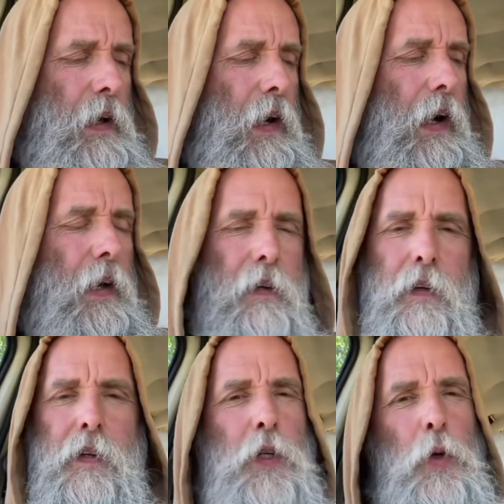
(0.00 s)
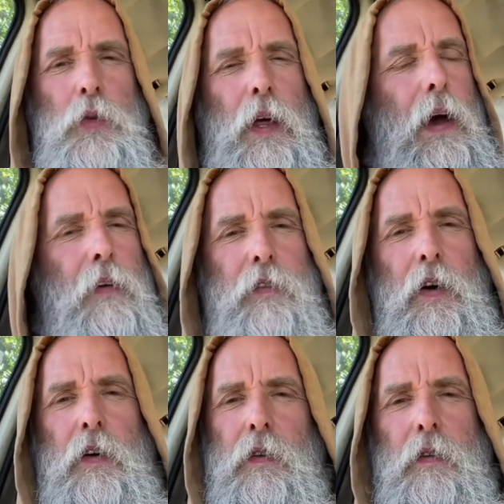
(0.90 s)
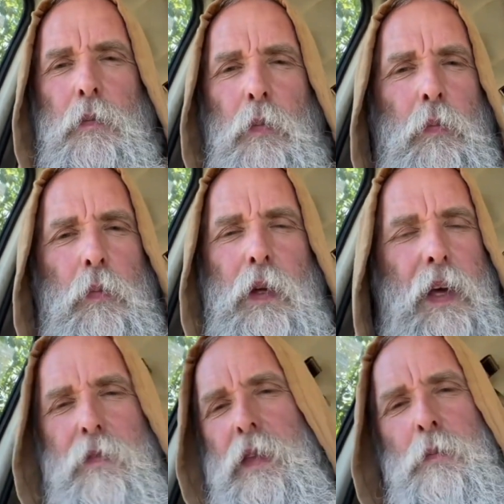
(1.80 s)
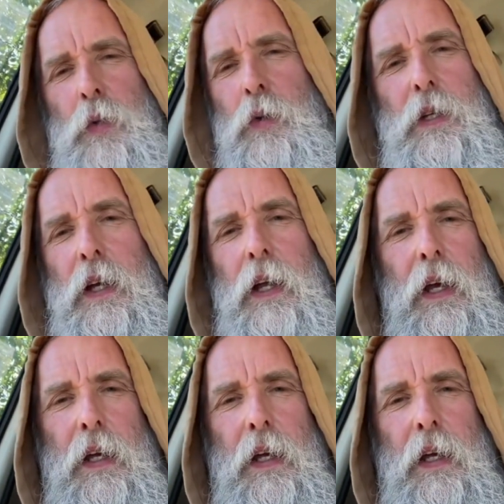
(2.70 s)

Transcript: and don't ever give them your DNA